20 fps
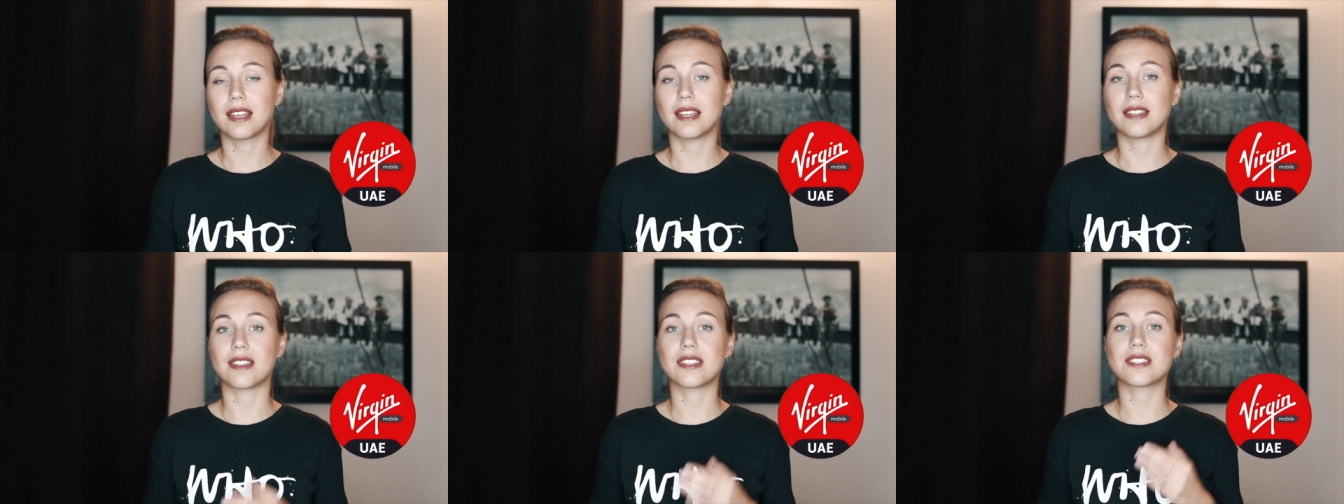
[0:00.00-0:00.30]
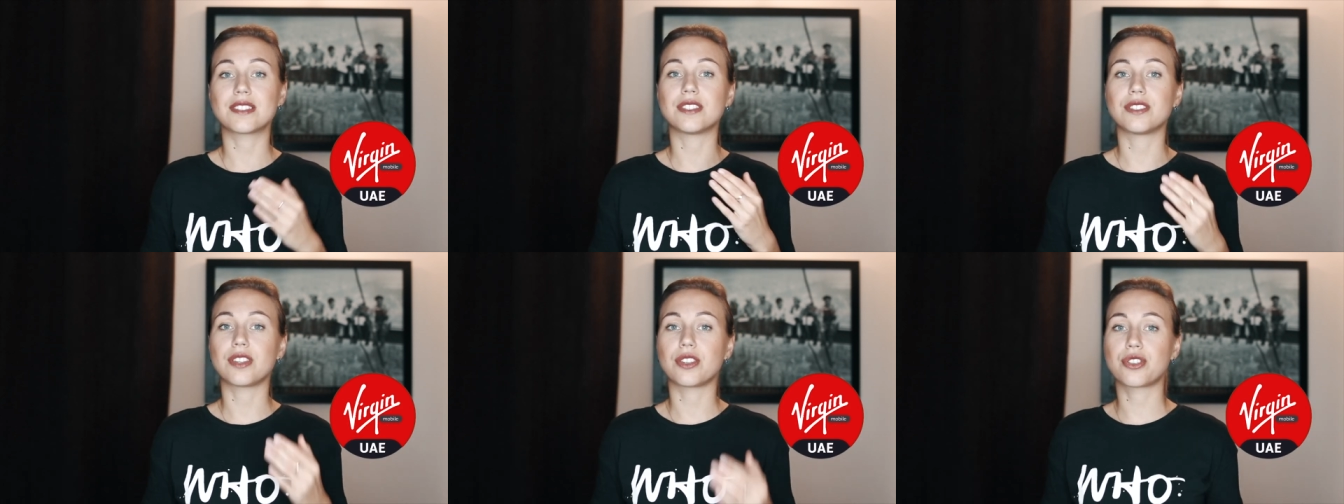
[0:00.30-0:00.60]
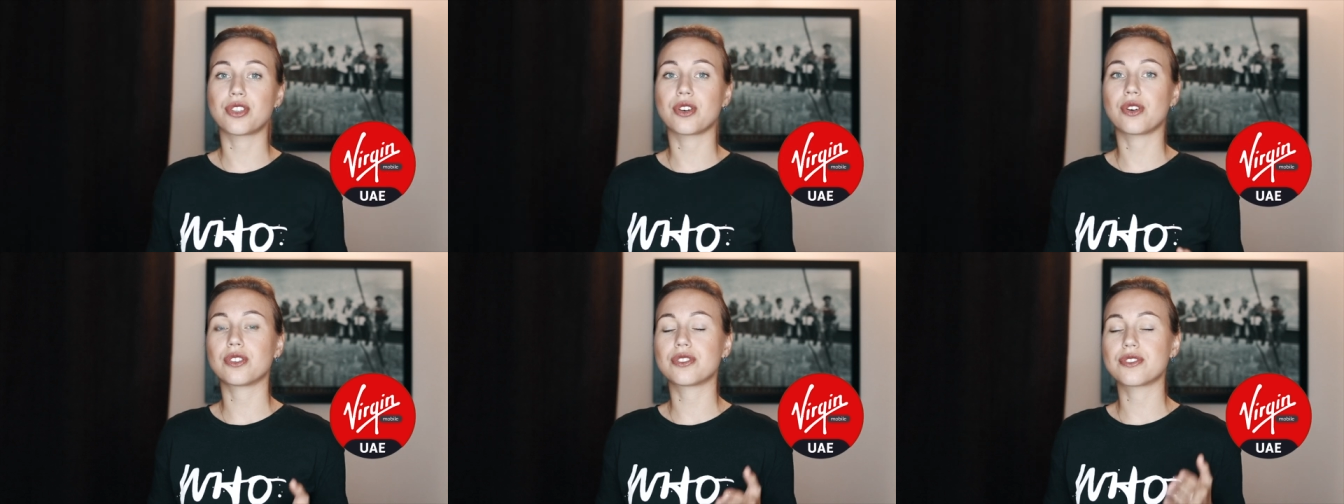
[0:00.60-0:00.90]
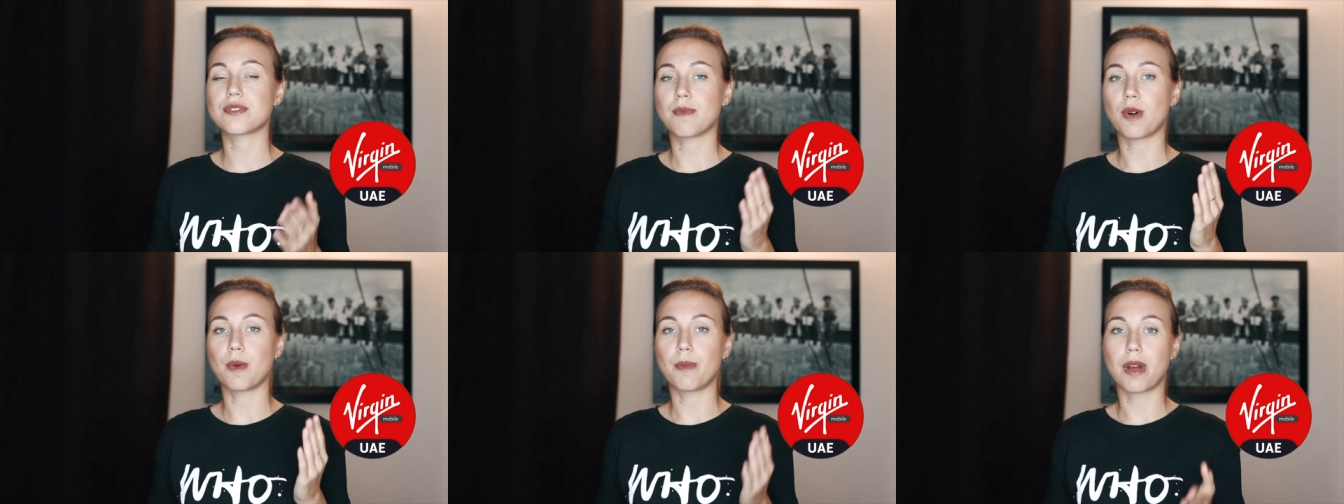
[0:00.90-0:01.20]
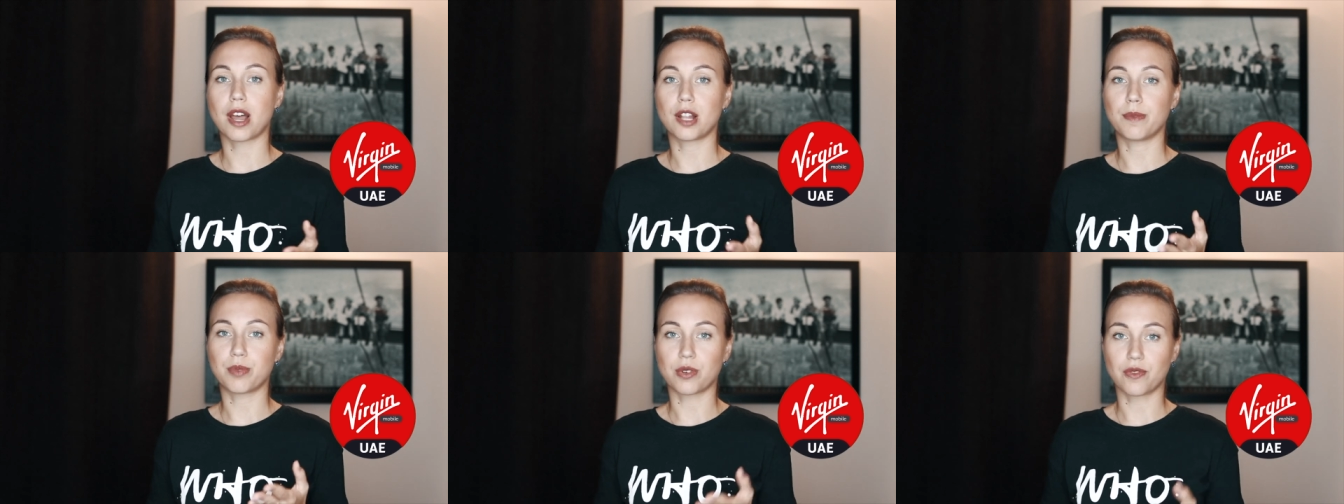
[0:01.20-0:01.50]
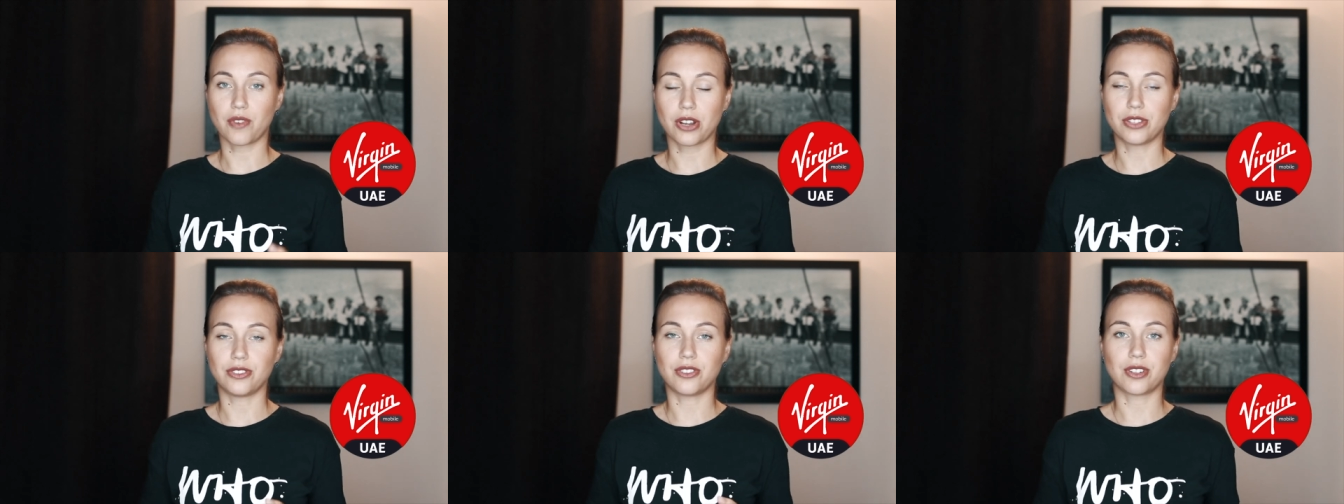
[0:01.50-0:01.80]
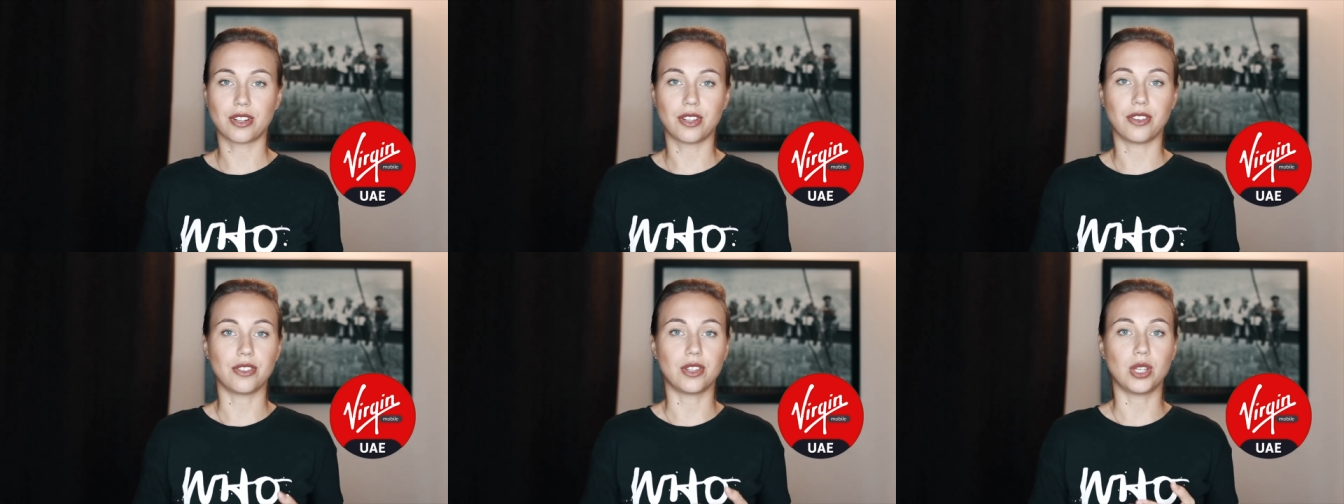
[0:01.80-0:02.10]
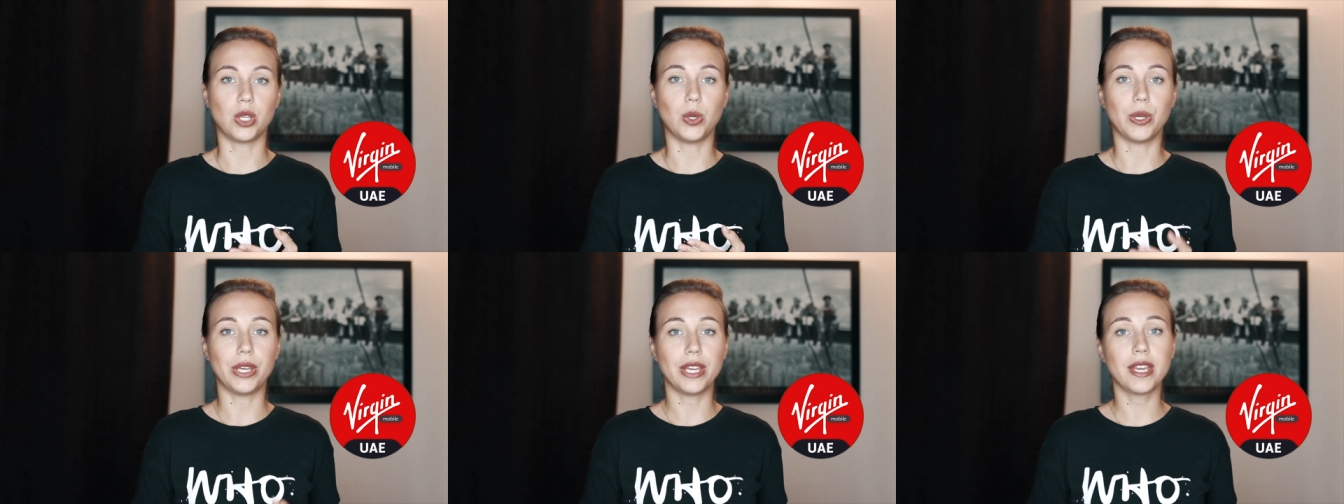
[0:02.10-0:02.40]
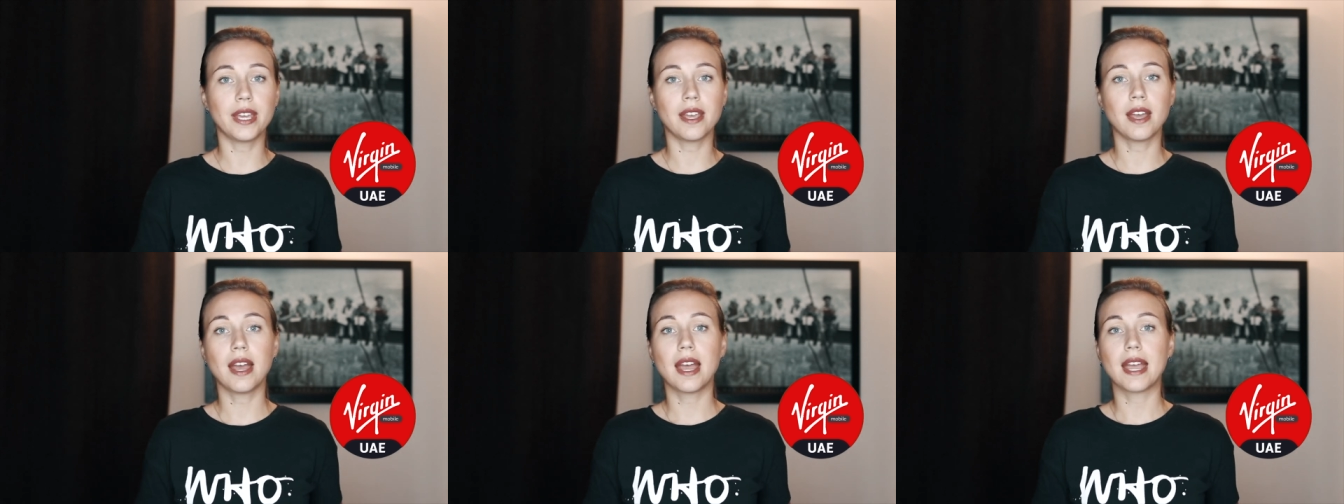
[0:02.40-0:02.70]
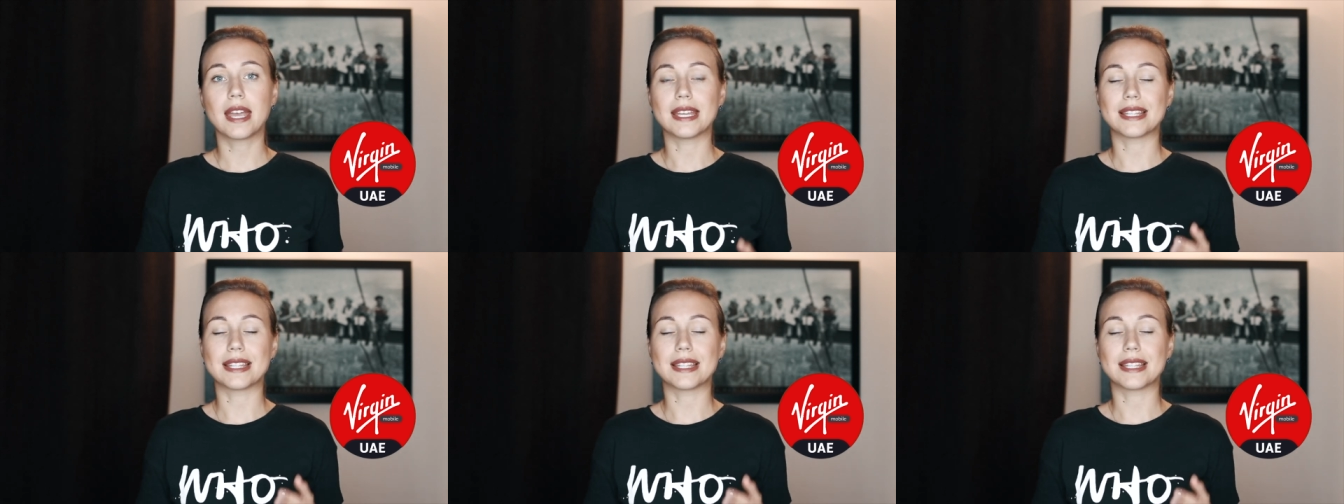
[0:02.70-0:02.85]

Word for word: This is the third mobile provider in the UAE.